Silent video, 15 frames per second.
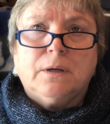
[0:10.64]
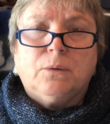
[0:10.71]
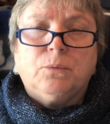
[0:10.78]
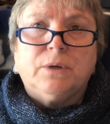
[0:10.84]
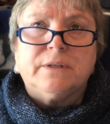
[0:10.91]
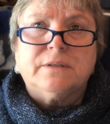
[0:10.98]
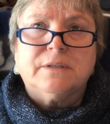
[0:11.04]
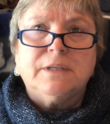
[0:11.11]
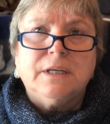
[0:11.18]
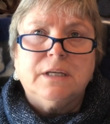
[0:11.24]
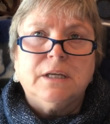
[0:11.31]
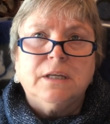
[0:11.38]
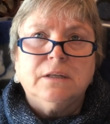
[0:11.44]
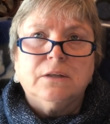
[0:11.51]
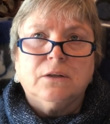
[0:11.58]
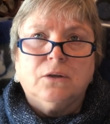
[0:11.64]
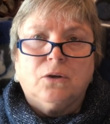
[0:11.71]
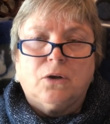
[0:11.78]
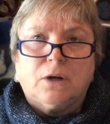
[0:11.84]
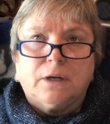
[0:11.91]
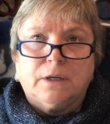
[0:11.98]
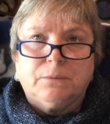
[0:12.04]
was seeking the
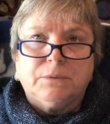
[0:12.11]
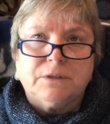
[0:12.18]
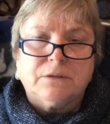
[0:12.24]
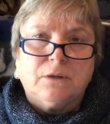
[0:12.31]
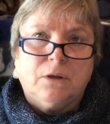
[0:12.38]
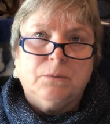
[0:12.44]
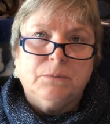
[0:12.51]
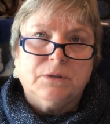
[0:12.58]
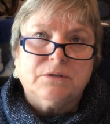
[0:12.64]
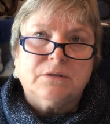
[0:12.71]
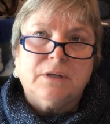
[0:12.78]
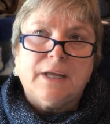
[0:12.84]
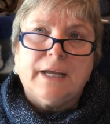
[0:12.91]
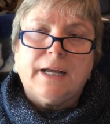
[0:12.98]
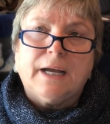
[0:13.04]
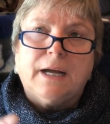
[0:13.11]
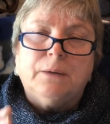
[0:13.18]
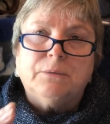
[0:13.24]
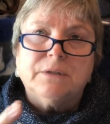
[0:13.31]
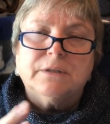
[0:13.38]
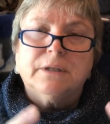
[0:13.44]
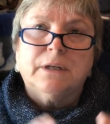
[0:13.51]
Lord. It was almost like I
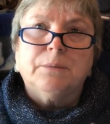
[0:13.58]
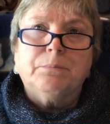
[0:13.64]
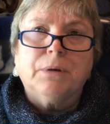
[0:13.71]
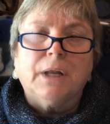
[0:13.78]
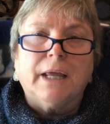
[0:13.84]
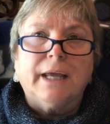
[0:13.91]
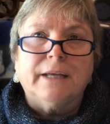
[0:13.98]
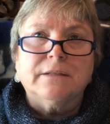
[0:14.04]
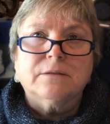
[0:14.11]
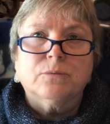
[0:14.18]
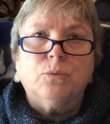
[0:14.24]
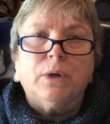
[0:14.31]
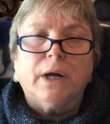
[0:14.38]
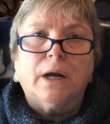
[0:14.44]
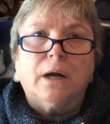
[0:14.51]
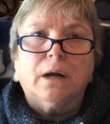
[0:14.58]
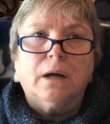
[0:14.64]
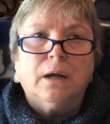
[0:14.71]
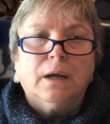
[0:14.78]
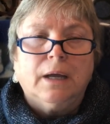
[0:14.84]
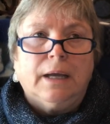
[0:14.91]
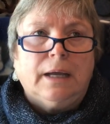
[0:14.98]
was in a place where,
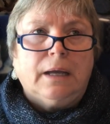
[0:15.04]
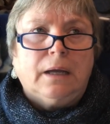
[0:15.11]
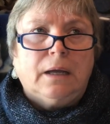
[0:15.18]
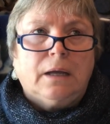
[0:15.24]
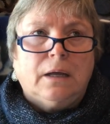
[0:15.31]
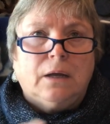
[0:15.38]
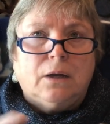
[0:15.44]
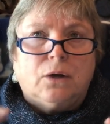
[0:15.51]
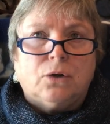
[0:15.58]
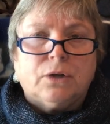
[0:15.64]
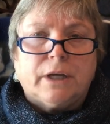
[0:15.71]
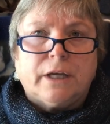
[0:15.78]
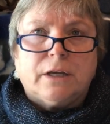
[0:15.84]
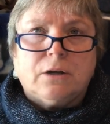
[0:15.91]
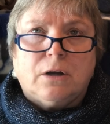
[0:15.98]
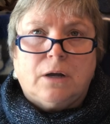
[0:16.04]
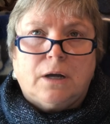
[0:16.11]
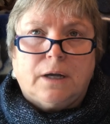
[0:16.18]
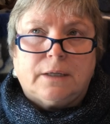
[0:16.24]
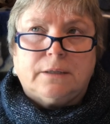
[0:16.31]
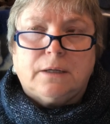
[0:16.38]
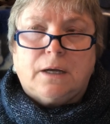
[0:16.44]
okay,
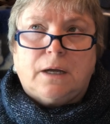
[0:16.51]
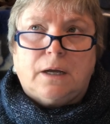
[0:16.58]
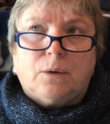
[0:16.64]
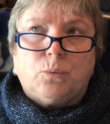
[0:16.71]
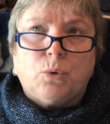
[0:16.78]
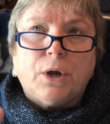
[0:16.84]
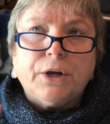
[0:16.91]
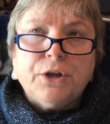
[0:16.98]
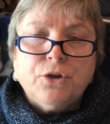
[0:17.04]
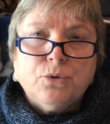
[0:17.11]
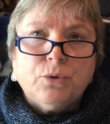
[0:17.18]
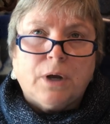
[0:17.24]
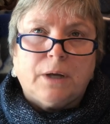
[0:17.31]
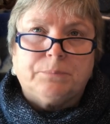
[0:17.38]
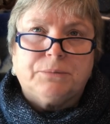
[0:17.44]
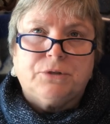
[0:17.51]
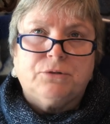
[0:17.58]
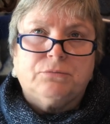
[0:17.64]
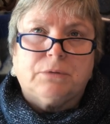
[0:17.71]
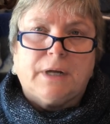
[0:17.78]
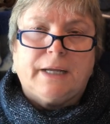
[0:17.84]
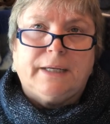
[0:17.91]
God, what are you up
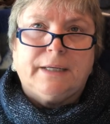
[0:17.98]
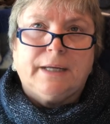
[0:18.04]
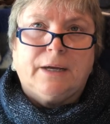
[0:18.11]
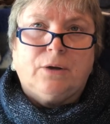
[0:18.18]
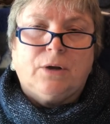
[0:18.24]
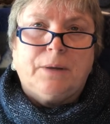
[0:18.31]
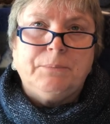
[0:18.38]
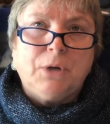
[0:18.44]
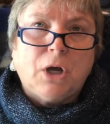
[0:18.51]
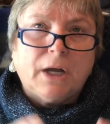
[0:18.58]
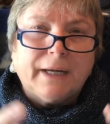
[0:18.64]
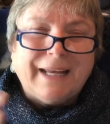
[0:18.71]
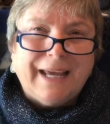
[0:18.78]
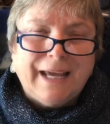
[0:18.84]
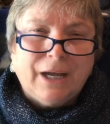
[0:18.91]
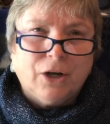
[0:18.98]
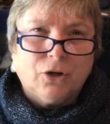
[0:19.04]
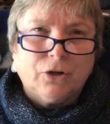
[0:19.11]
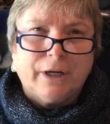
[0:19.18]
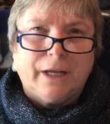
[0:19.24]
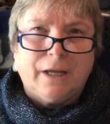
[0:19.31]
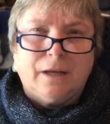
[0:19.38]
to right now? I'm not
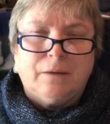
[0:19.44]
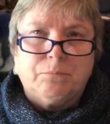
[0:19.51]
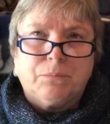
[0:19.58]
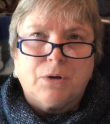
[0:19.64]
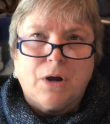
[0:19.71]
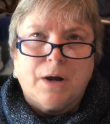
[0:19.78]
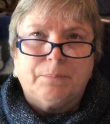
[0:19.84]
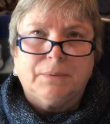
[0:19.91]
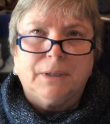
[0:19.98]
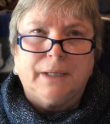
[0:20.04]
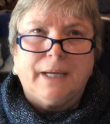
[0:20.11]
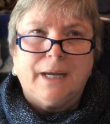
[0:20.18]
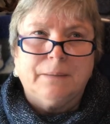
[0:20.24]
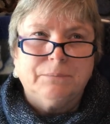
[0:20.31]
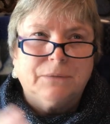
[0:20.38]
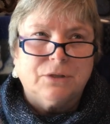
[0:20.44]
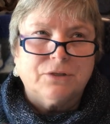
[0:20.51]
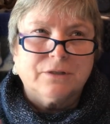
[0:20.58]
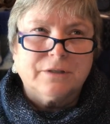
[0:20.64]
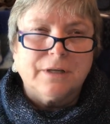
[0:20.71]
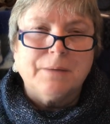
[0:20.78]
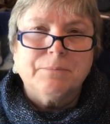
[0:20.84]
hearing properly.
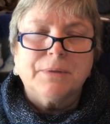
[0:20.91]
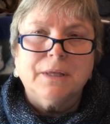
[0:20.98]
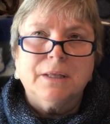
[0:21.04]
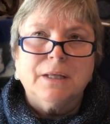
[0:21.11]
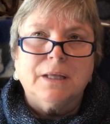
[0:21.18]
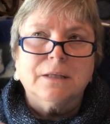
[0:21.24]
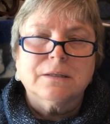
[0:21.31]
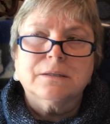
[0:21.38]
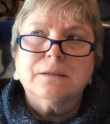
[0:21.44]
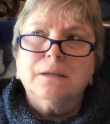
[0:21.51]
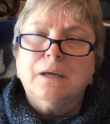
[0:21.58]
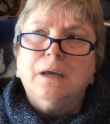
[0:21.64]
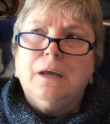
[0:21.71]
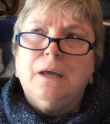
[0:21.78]
There's something it's